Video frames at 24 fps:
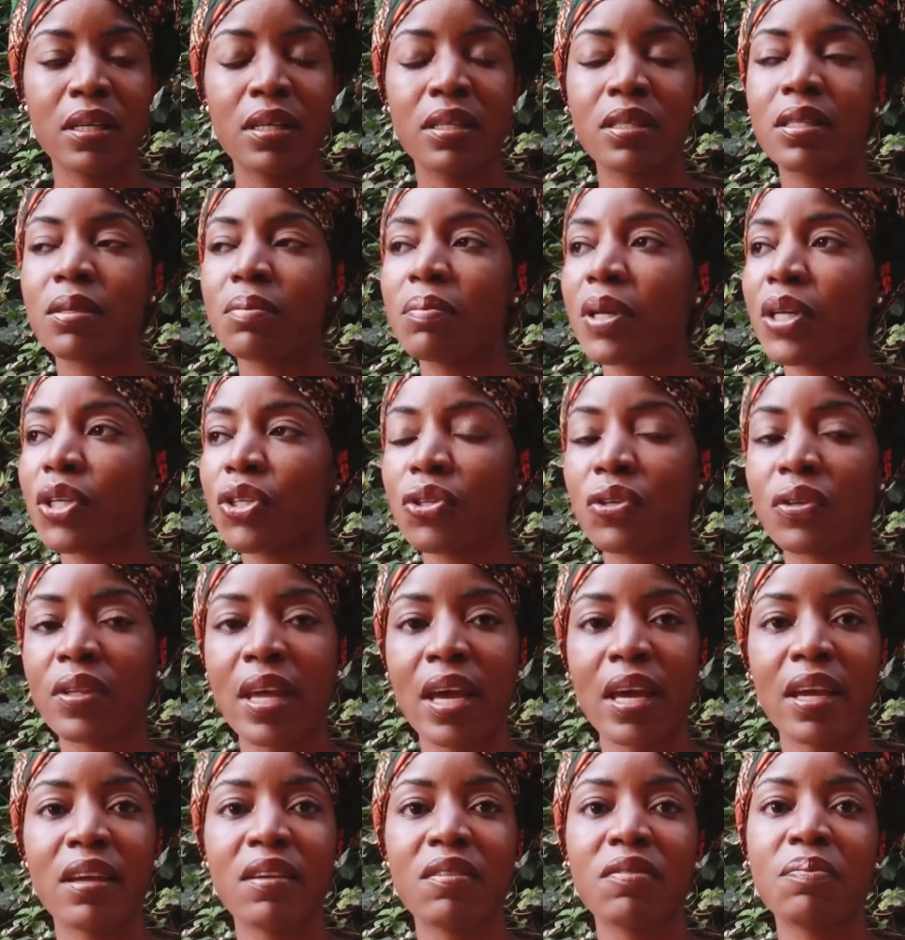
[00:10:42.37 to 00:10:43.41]
to make sure
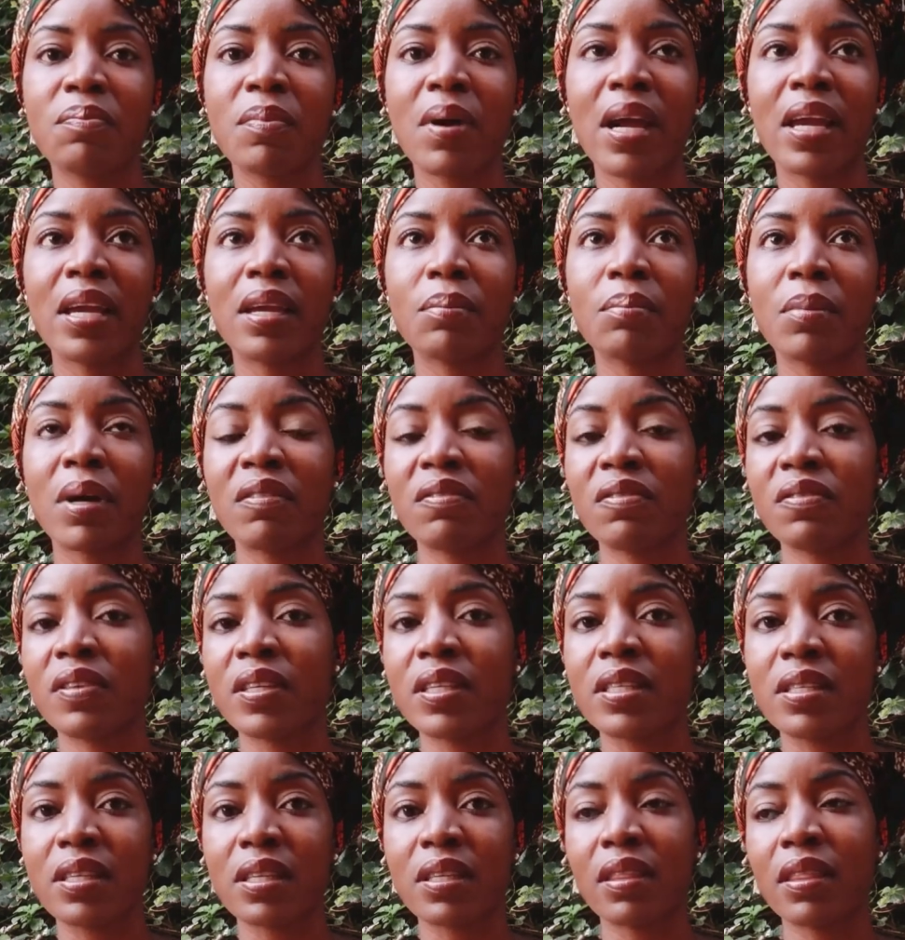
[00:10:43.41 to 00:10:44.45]
that if my
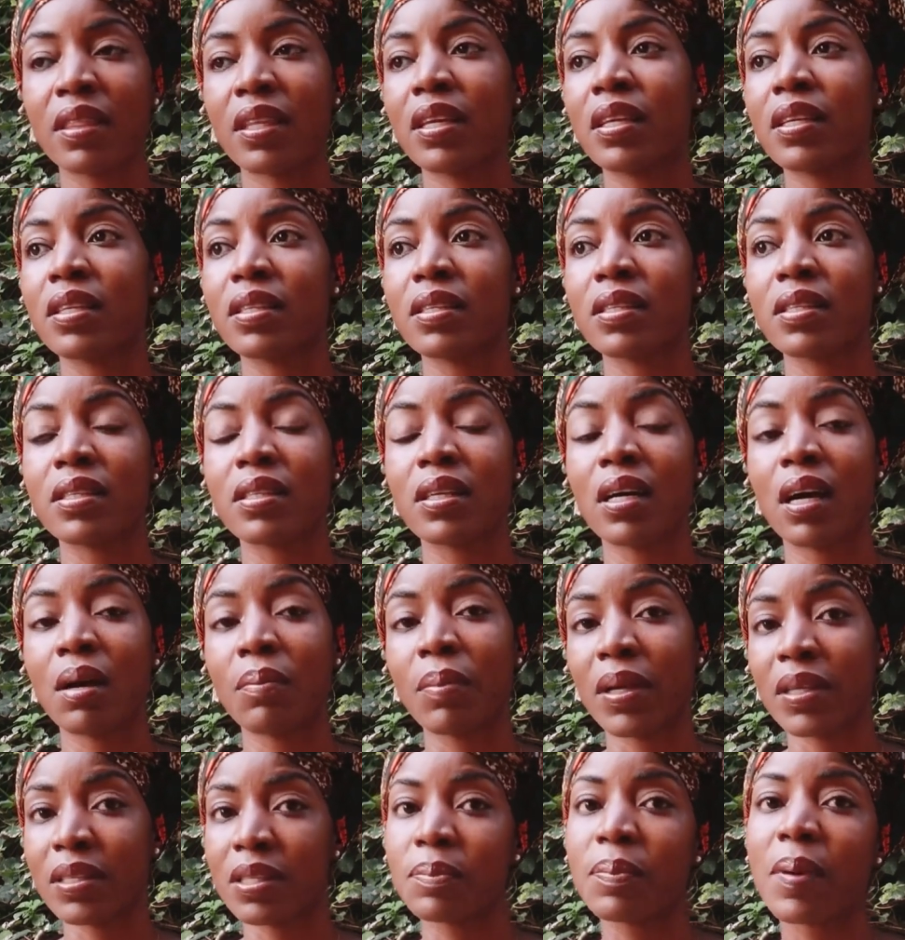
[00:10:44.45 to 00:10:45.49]
visa and things
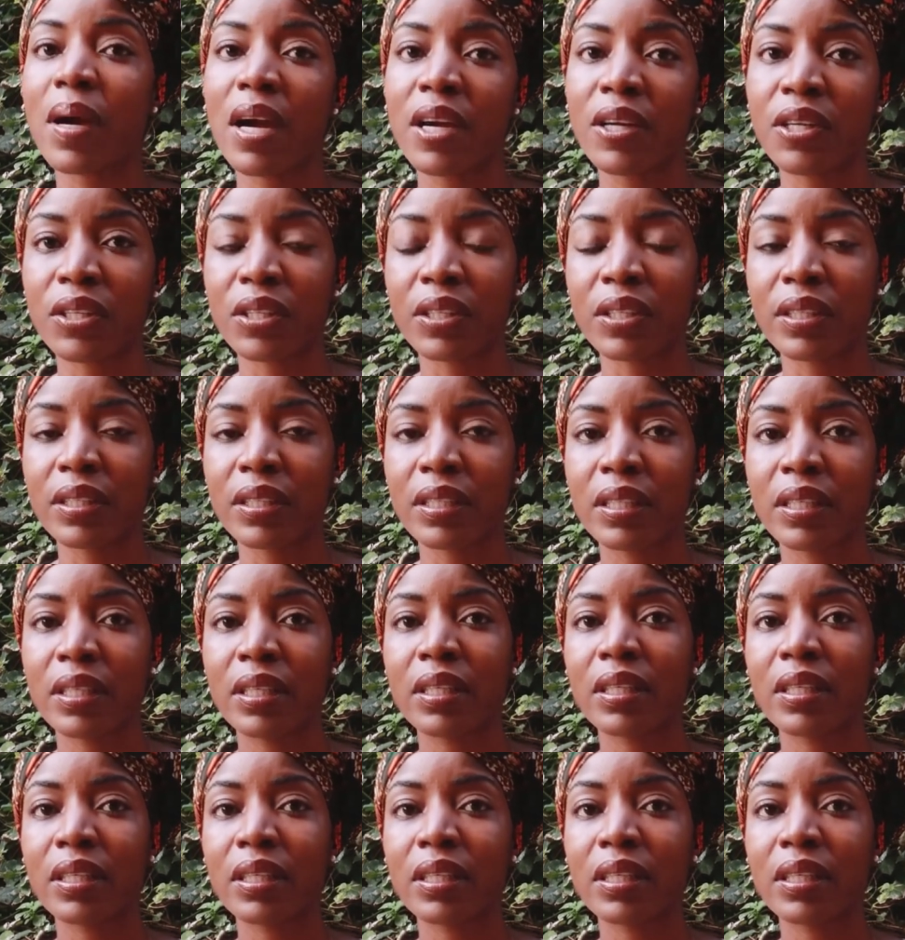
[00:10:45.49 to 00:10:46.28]
expired,